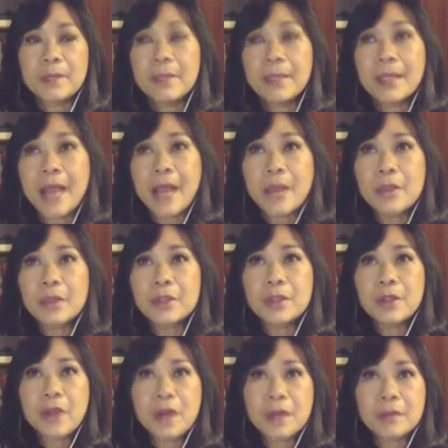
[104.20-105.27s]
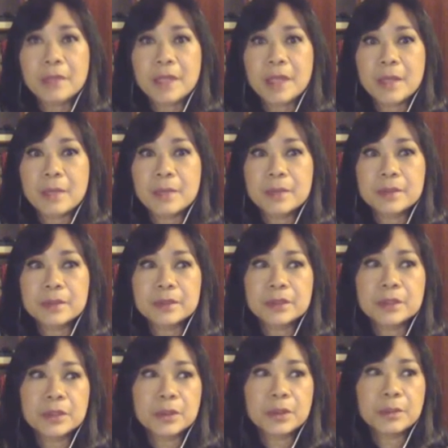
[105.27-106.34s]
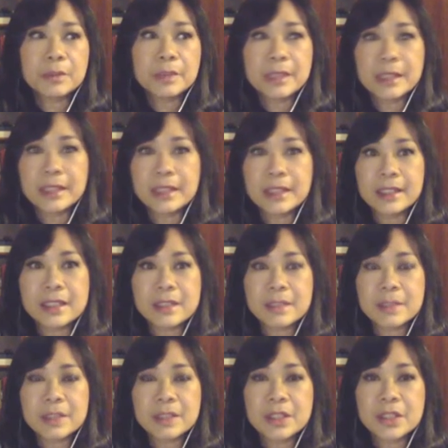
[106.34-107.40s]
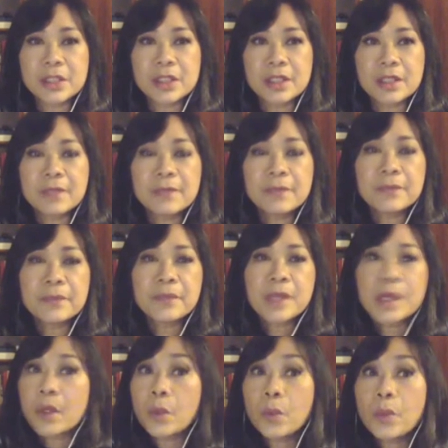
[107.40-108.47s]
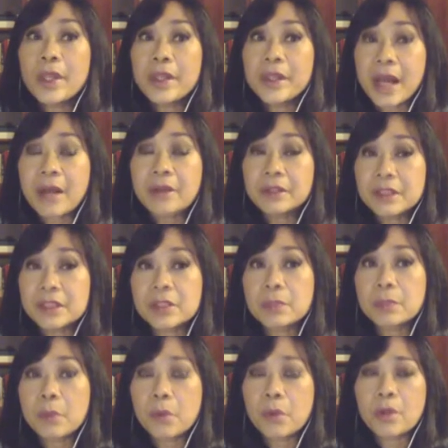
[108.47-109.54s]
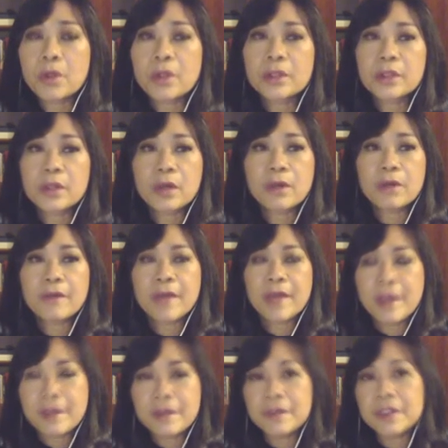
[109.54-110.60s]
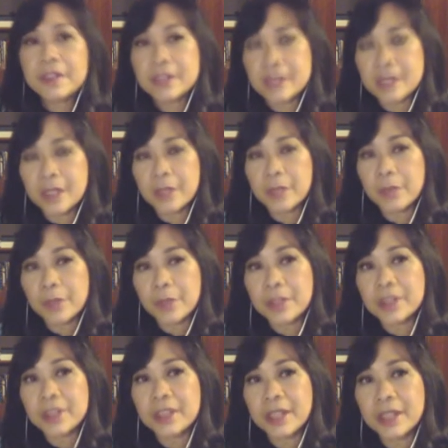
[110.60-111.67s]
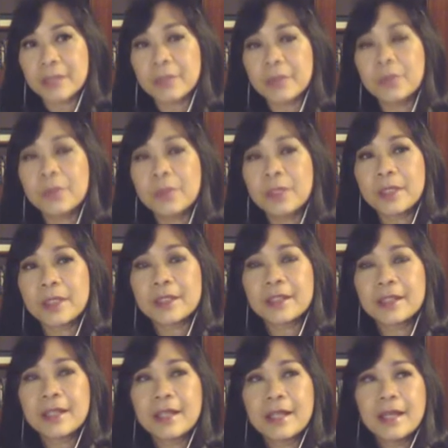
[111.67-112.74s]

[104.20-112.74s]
But I would not be able to be in this position without the support of every single person at Bluebird,